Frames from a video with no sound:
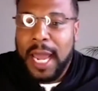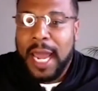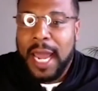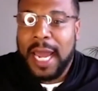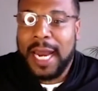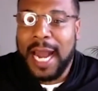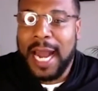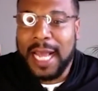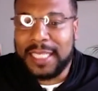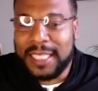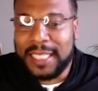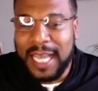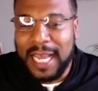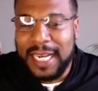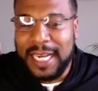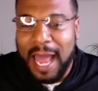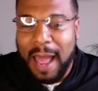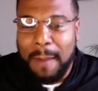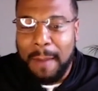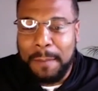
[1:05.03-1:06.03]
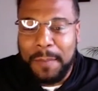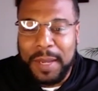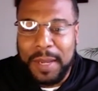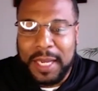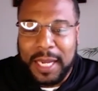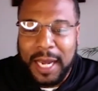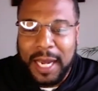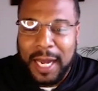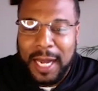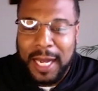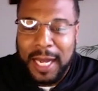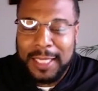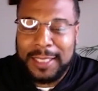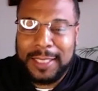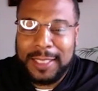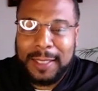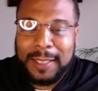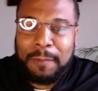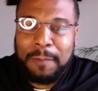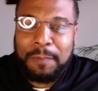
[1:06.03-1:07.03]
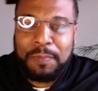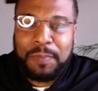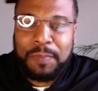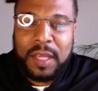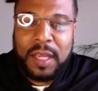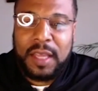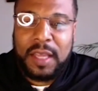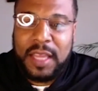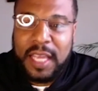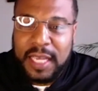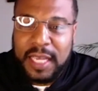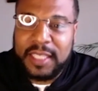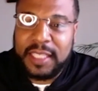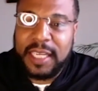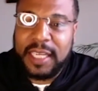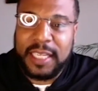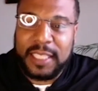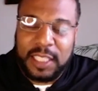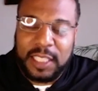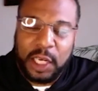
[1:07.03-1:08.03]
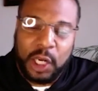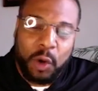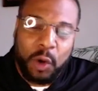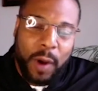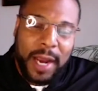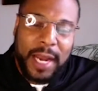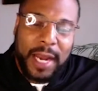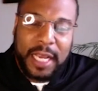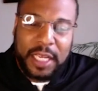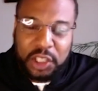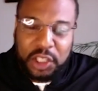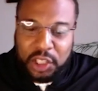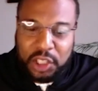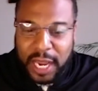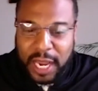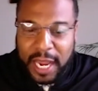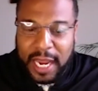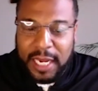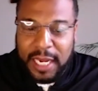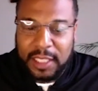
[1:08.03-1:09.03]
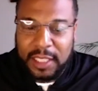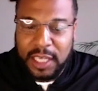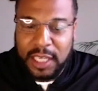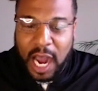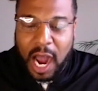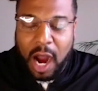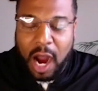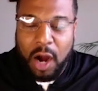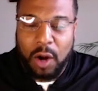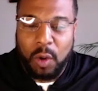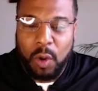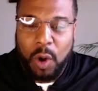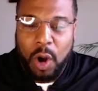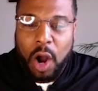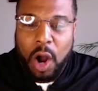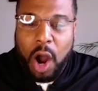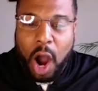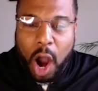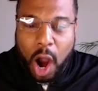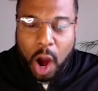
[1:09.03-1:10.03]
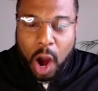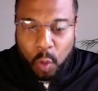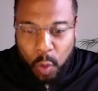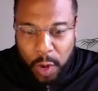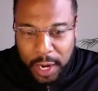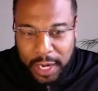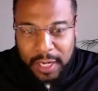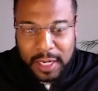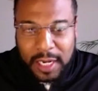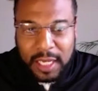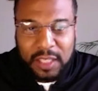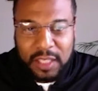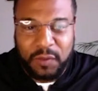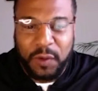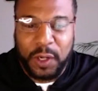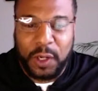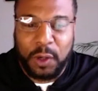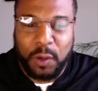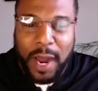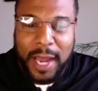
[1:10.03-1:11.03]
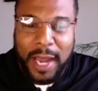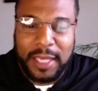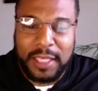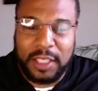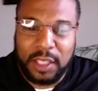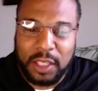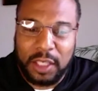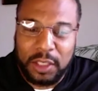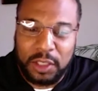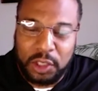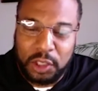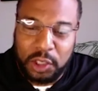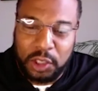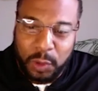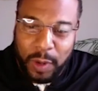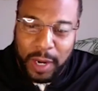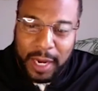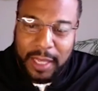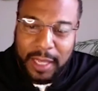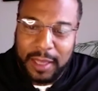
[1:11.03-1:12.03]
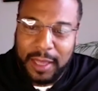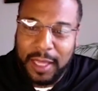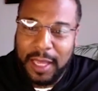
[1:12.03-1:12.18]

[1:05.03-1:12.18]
And I said that because this is the great exchange, our weakness for Christ's strength.